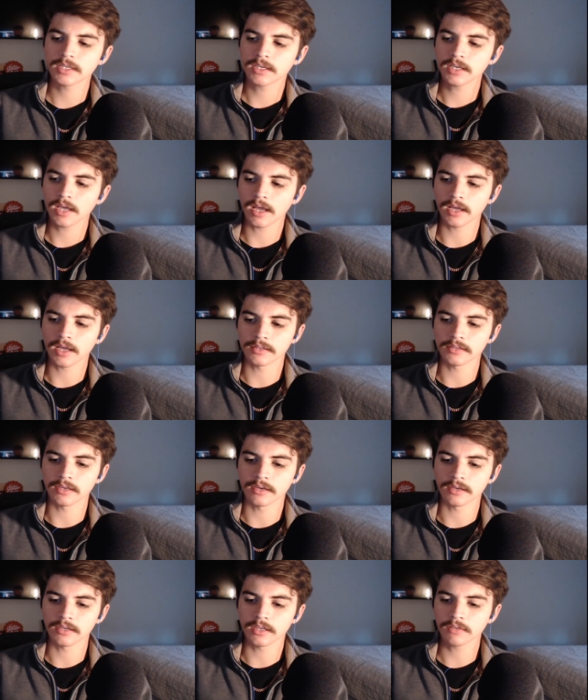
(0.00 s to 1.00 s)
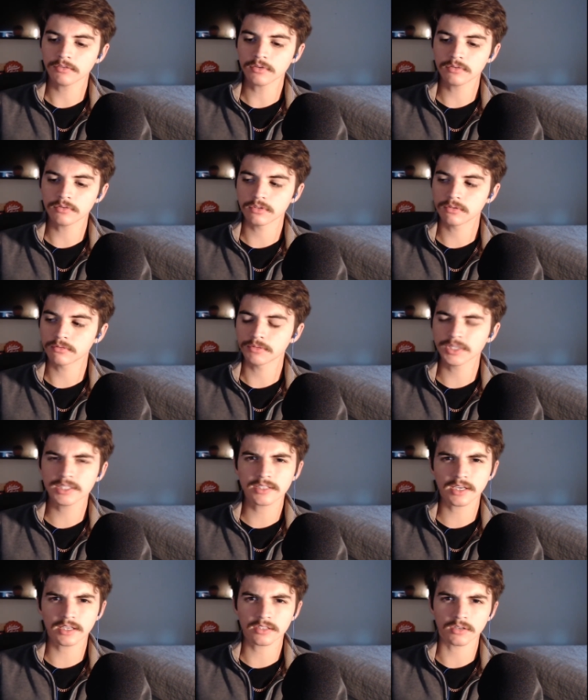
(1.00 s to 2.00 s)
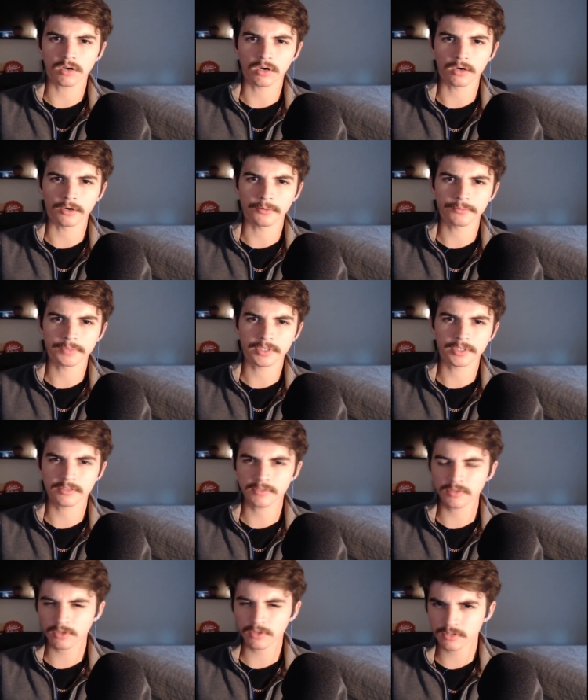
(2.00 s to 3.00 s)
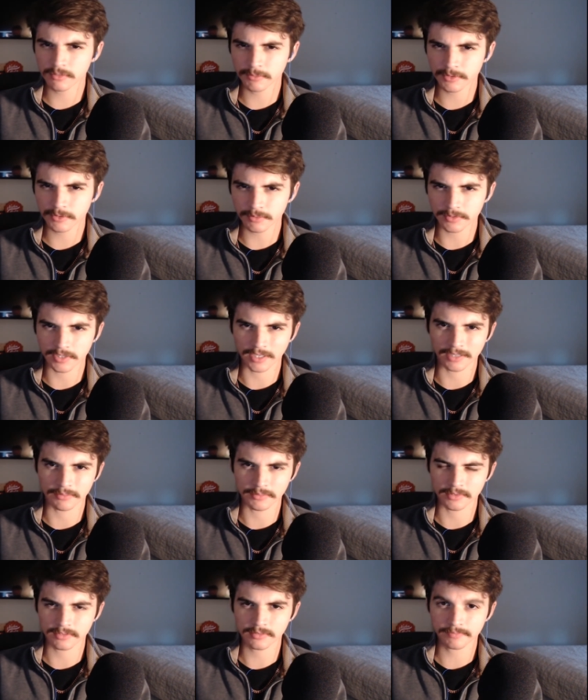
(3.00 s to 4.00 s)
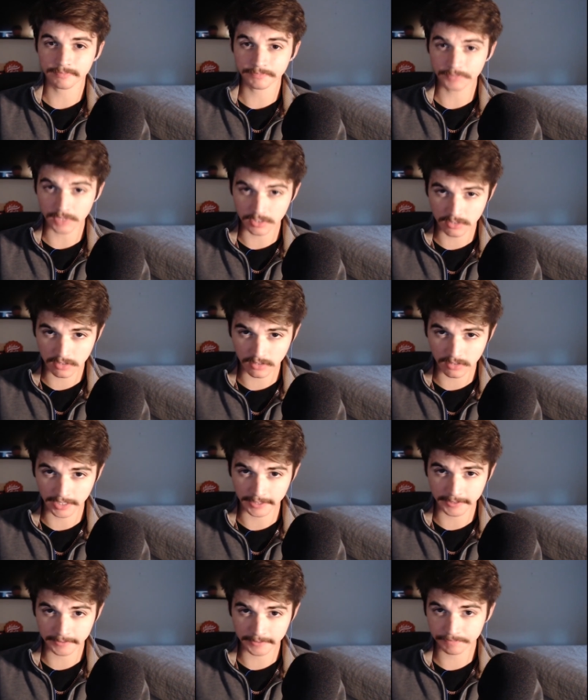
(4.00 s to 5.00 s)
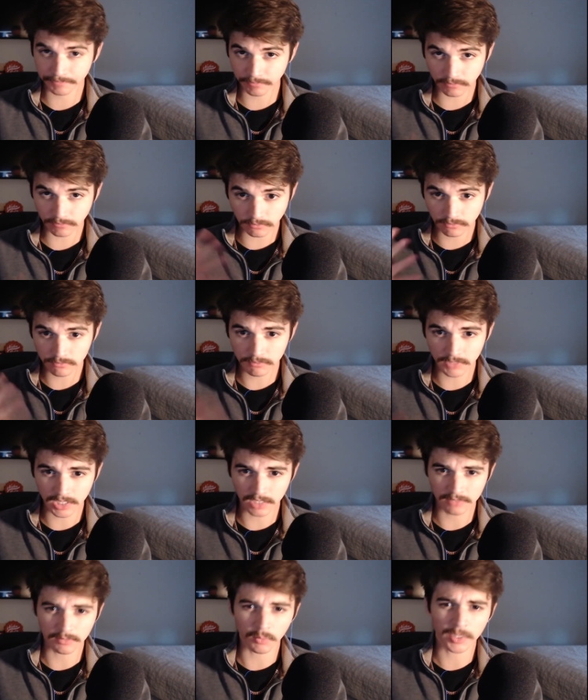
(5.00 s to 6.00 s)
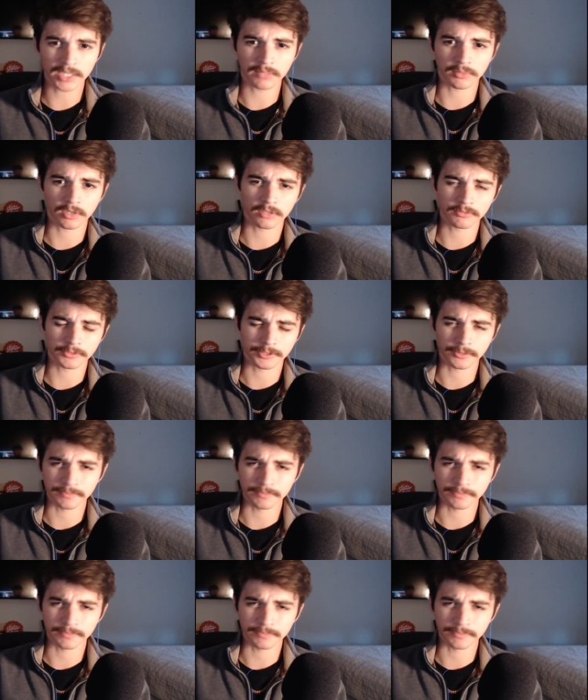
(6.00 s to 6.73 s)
and if you do, really take it to heart, because if you've heard this multiple times, it should like be kind of a wake-up call for you.